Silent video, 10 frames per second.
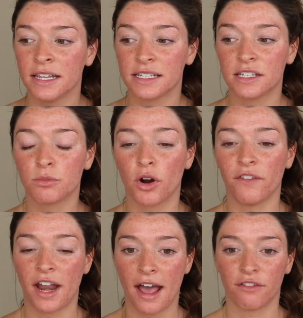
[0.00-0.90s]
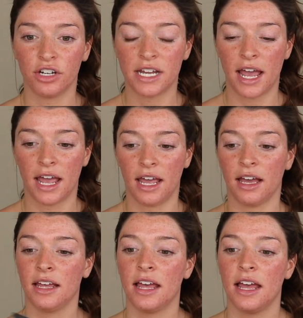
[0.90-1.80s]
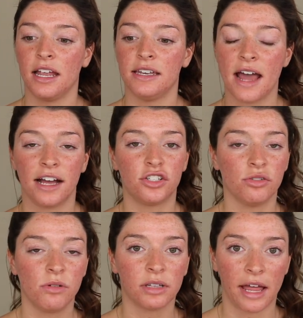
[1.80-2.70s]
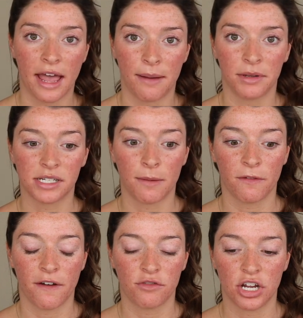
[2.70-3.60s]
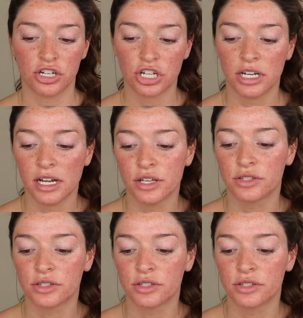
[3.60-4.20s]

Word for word: This is more of an everyday, not too glam type of foundation.